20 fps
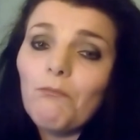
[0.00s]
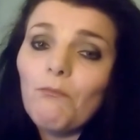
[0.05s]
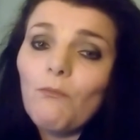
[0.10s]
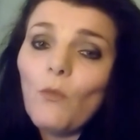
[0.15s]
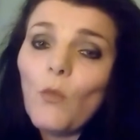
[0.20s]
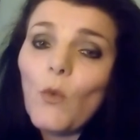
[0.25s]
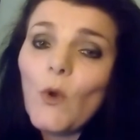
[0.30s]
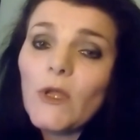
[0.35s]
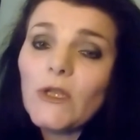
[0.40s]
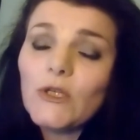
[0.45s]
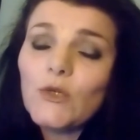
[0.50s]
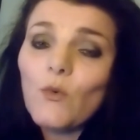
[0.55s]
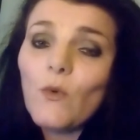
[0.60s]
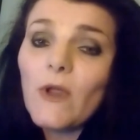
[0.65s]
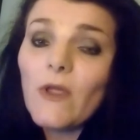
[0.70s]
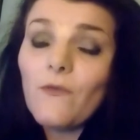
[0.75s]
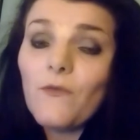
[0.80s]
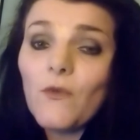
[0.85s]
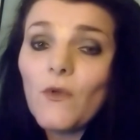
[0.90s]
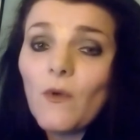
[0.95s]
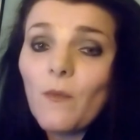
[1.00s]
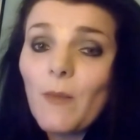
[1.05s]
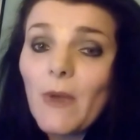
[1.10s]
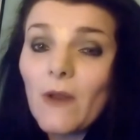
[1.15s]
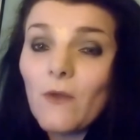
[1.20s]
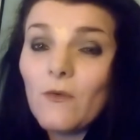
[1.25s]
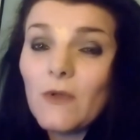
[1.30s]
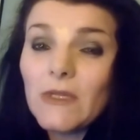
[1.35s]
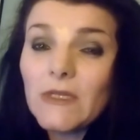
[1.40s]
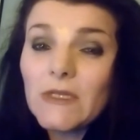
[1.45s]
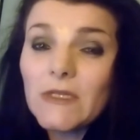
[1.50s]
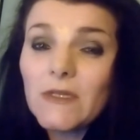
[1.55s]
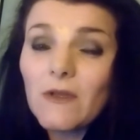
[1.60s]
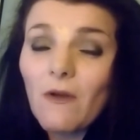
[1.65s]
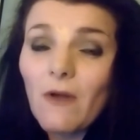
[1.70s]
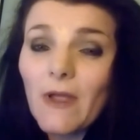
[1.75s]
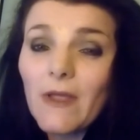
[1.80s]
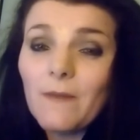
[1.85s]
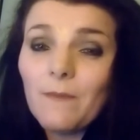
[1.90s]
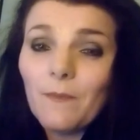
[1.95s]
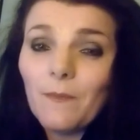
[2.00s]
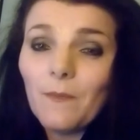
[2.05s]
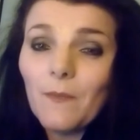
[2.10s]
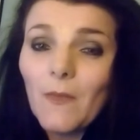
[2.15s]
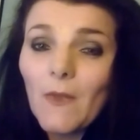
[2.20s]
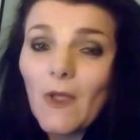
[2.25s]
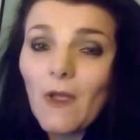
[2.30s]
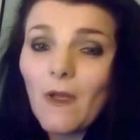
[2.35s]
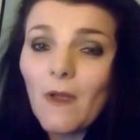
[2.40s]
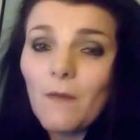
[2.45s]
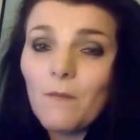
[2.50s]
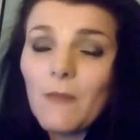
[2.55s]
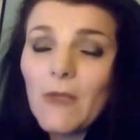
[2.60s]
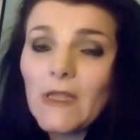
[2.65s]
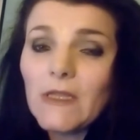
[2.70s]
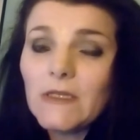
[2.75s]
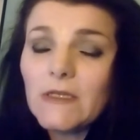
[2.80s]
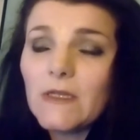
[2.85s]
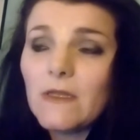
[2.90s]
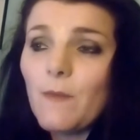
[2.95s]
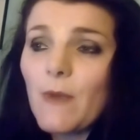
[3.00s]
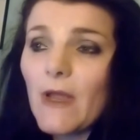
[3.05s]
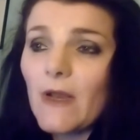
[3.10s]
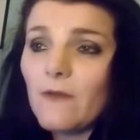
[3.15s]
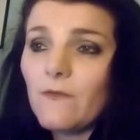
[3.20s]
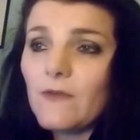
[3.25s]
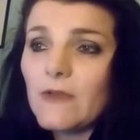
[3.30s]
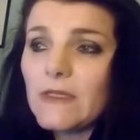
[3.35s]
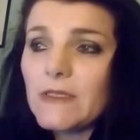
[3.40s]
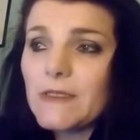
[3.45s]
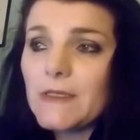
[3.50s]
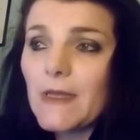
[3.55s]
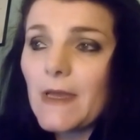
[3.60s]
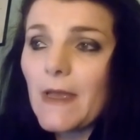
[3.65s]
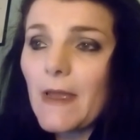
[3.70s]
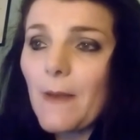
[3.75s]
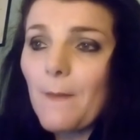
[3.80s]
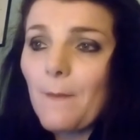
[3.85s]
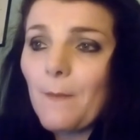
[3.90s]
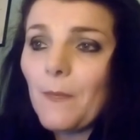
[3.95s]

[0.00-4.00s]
which will give you a better insight into the benefits there.